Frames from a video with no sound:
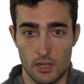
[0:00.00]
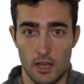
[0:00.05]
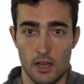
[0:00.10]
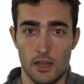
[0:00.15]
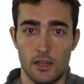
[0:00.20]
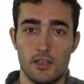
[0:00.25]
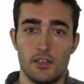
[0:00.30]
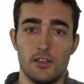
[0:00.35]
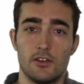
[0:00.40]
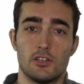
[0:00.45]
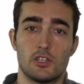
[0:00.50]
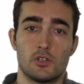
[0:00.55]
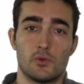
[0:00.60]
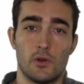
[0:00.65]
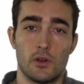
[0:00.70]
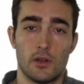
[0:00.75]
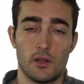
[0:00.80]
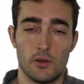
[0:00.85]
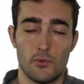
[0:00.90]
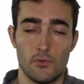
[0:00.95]
And here is
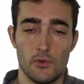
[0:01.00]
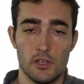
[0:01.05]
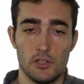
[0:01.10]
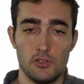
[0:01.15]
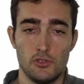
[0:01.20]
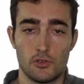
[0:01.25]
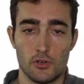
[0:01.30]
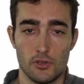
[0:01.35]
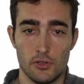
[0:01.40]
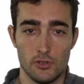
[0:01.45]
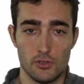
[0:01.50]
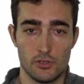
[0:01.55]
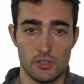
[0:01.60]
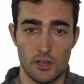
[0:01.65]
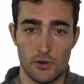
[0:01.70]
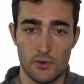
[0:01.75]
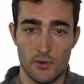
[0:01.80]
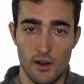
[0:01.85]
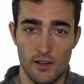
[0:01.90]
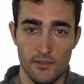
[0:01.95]
where we introduce the
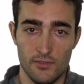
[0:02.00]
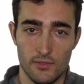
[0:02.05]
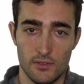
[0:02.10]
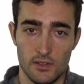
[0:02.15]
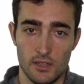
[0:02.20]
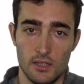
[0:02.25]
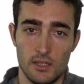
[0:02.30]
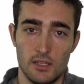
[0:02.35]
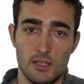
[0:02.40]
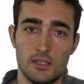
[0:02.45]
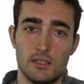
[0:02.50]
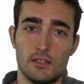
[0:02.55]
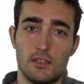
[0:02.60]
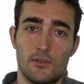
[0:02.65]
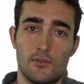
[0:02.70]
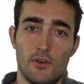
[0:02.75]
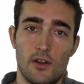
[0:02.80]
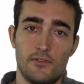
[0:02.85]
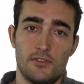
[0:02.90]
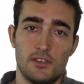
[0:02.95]
graph. The
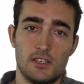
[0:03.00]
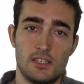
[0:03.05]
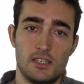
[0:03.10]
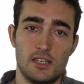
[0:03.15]
graph is